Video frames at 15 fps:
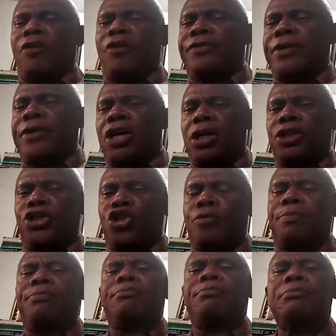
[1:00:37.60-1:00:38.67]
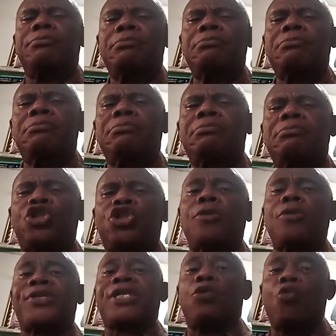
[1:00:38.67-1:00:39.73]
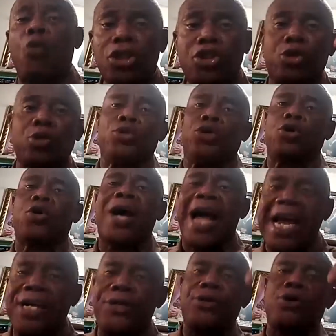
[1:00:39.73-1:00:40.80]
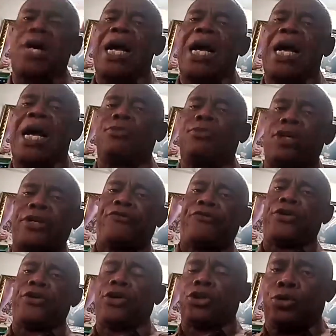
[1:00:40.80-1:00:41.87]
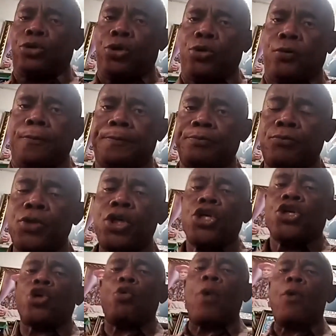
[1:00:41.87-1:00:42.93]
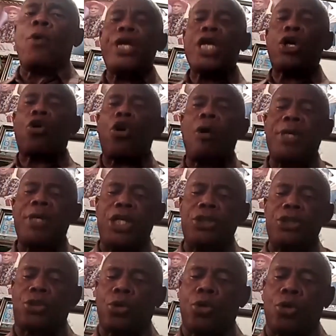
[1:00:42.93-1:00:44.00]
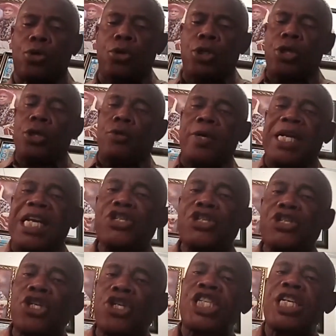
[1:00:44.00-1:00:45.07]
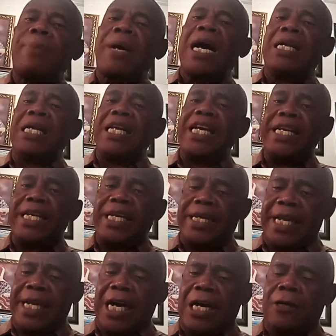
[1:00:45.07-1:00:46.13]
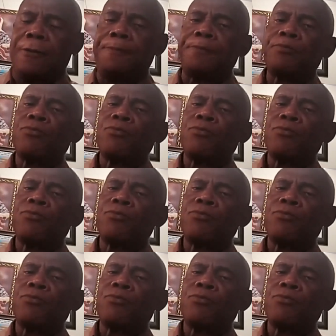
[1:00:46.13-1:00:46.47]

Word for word: of uh, Job. Job said, What you know, I know, I'm not inferior to you. So when we come into relationship and learning now,